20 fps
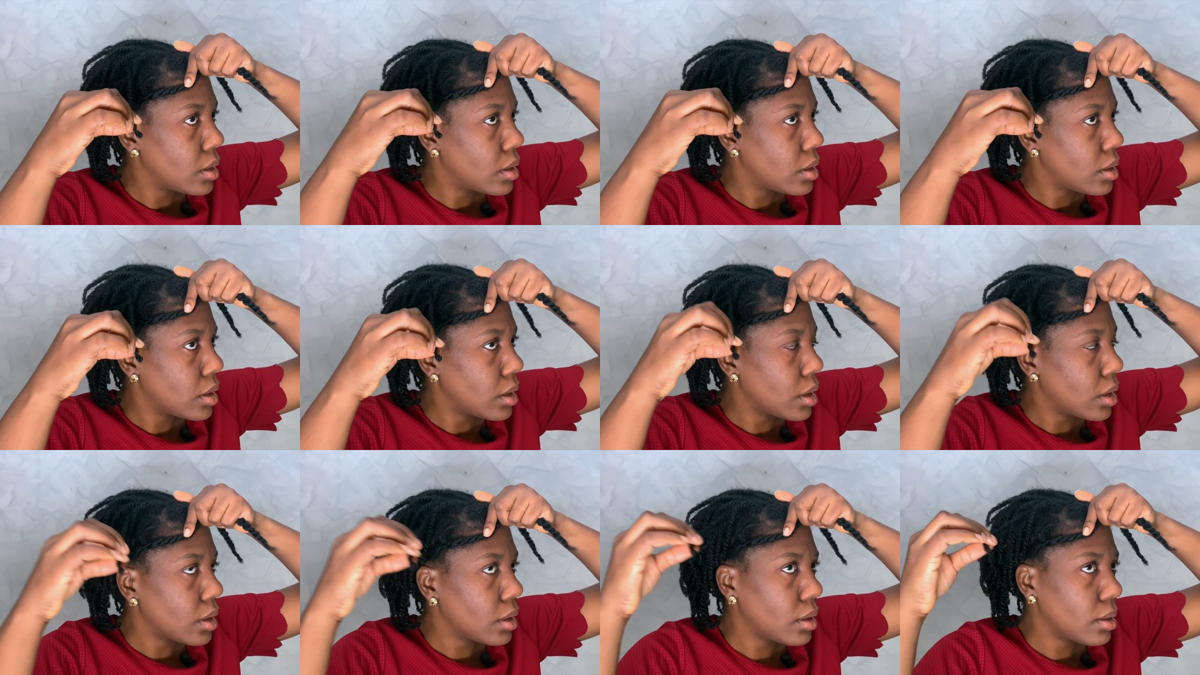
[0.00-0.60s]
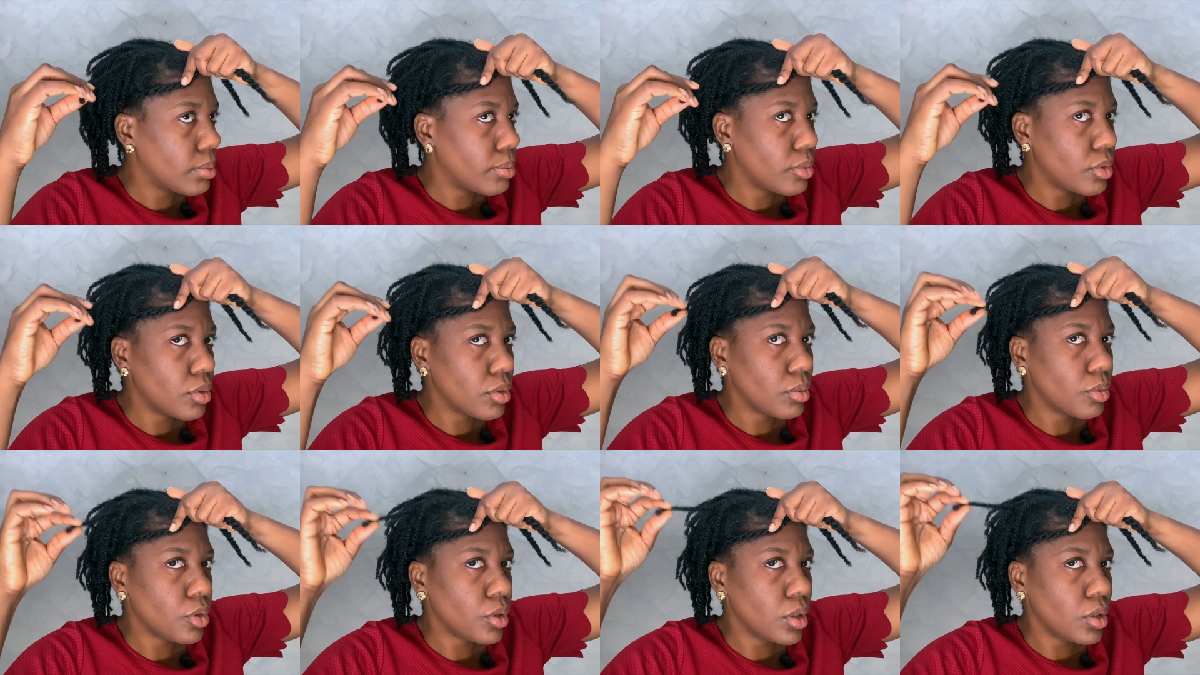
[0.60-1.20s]
Yeah, so
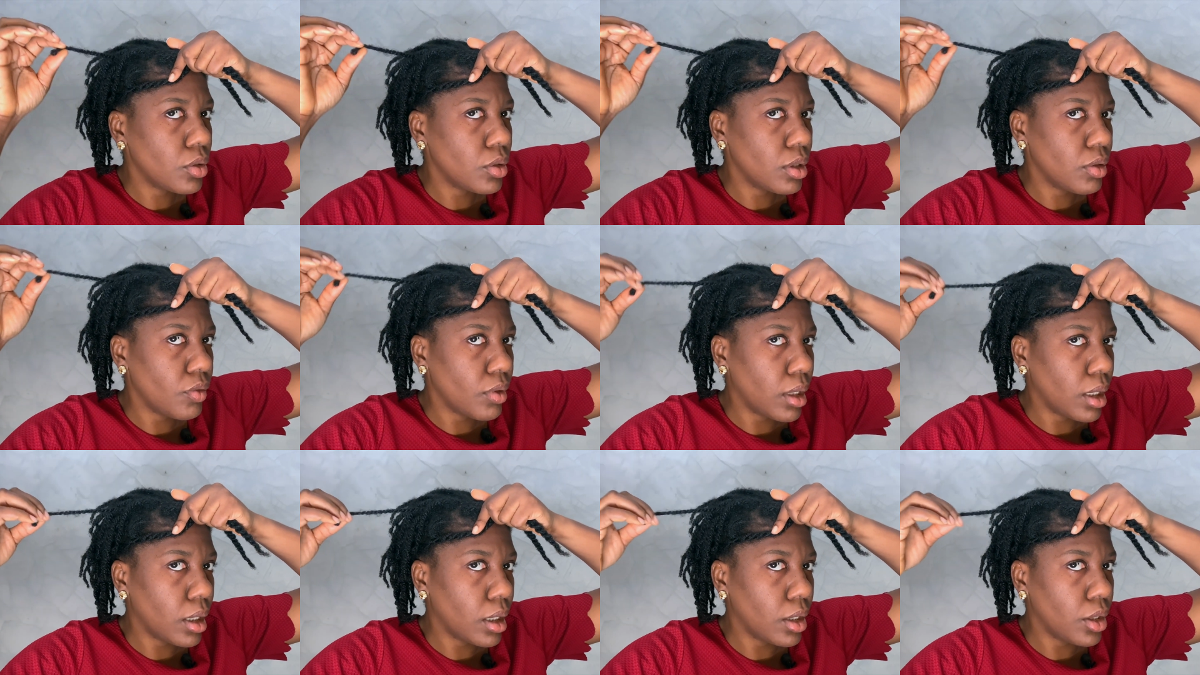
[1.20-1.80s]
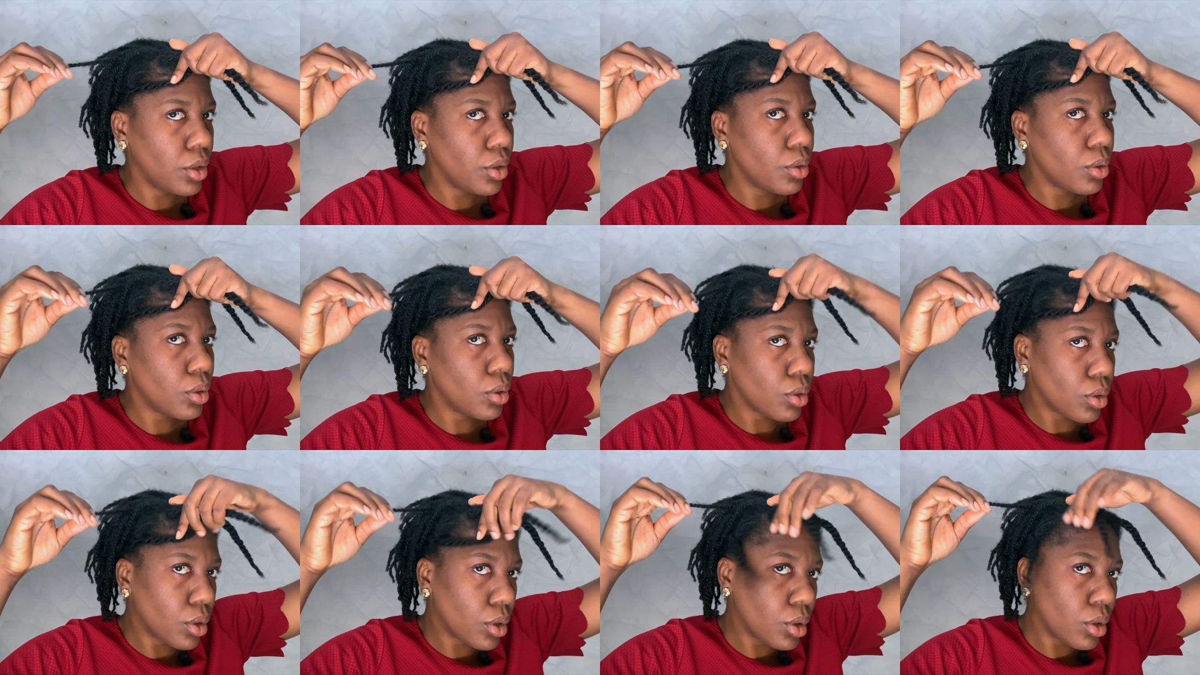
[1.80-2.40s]
I'm trying to give it like a new
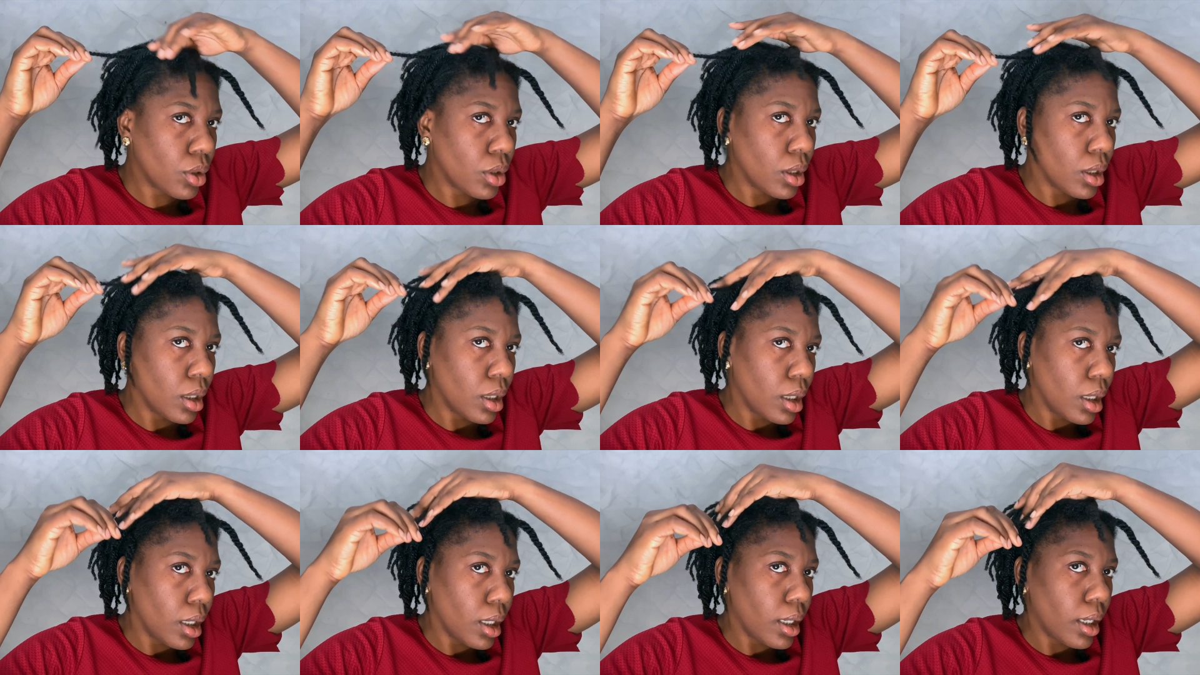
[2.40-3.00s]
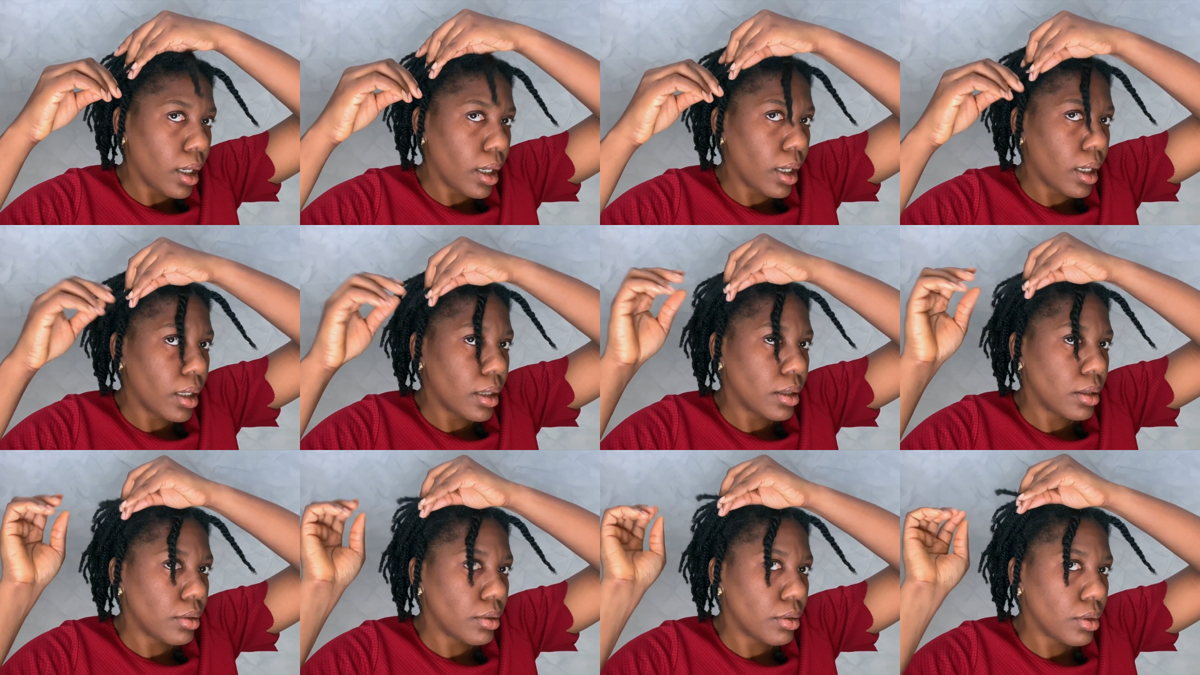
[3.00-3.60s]
look
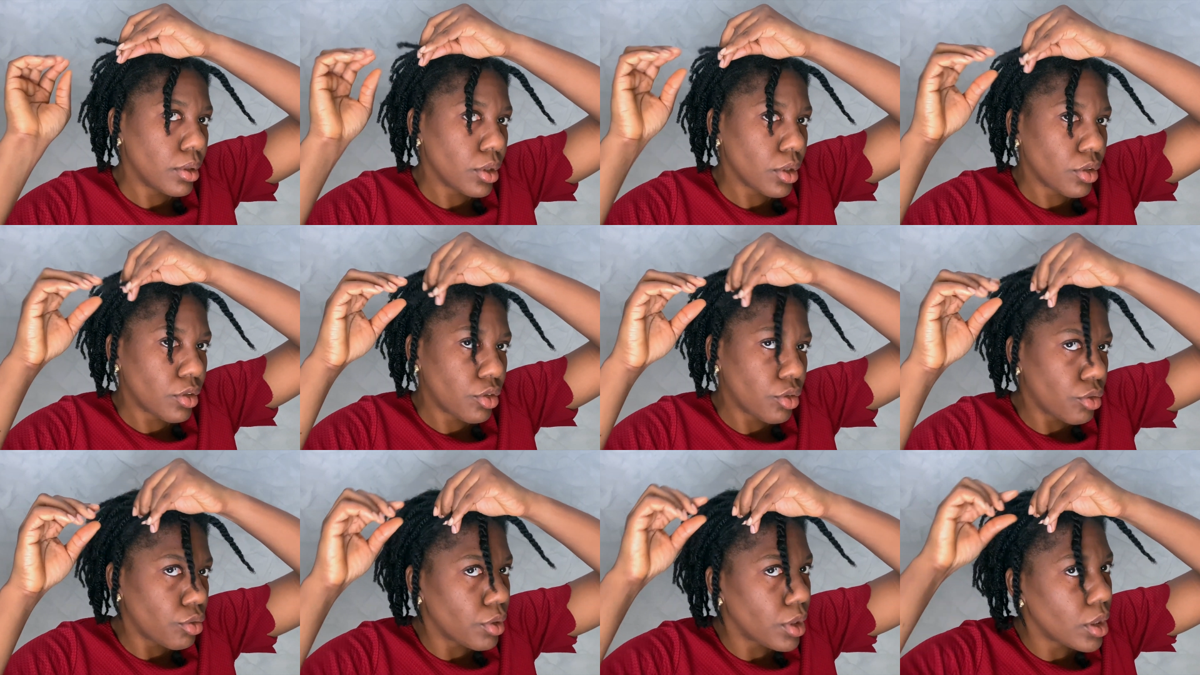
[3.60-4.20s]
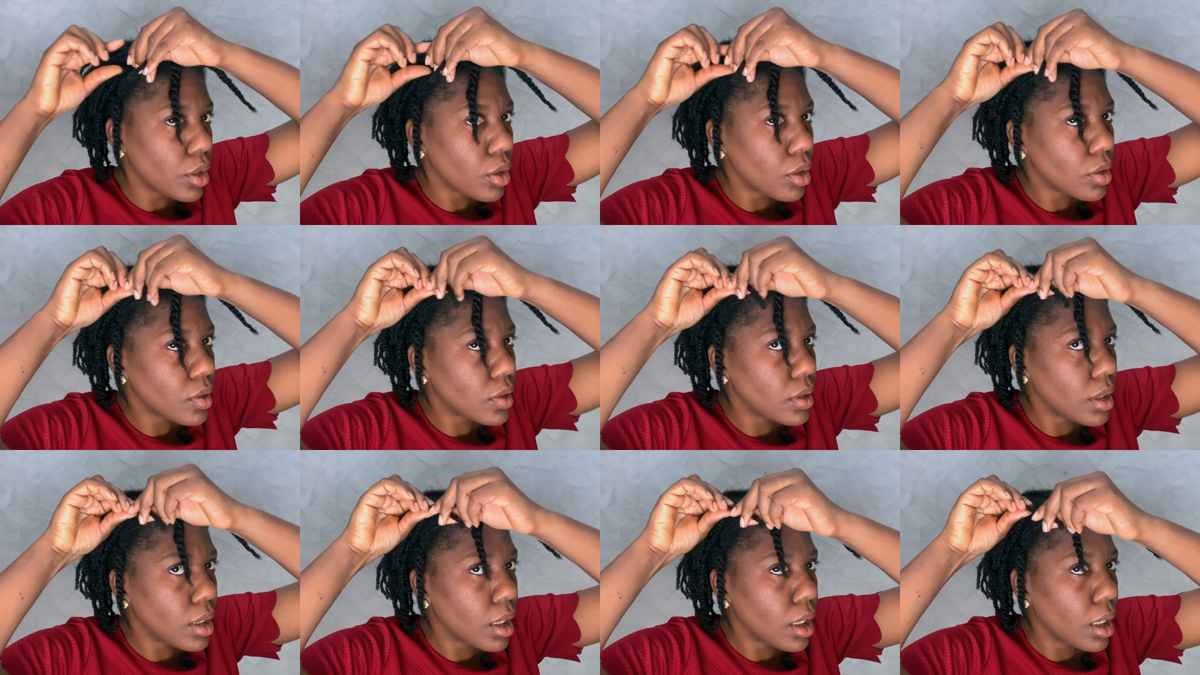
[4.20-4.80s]
and just re-knot
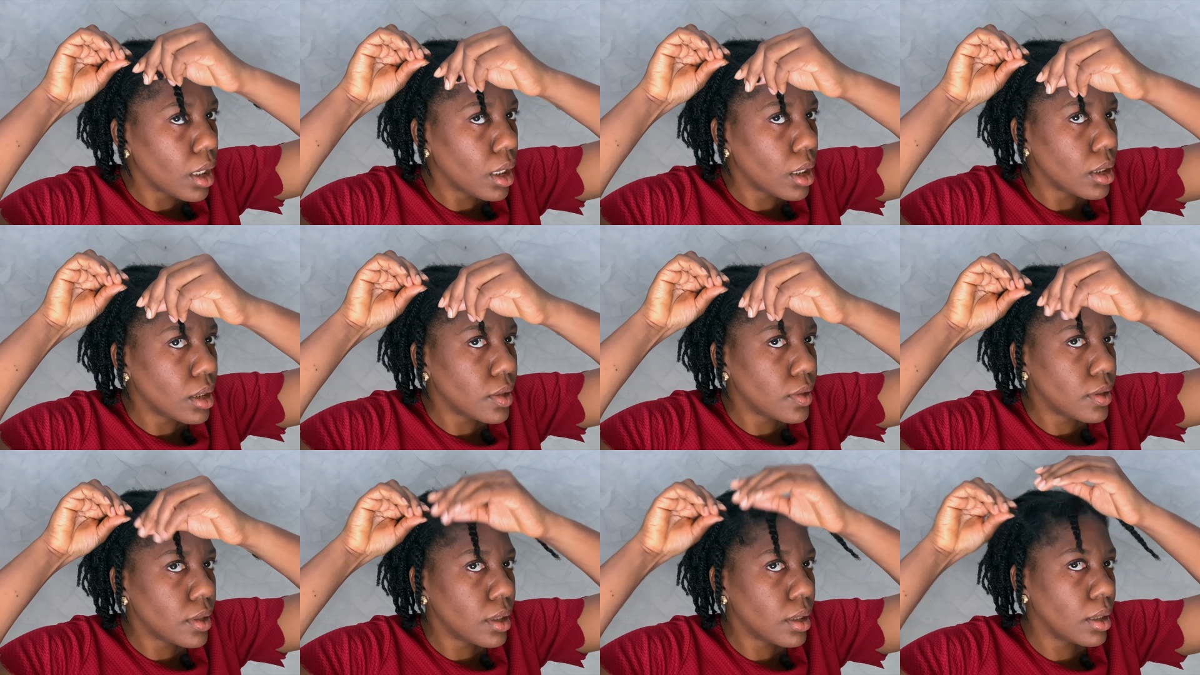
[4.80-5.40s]
the ends.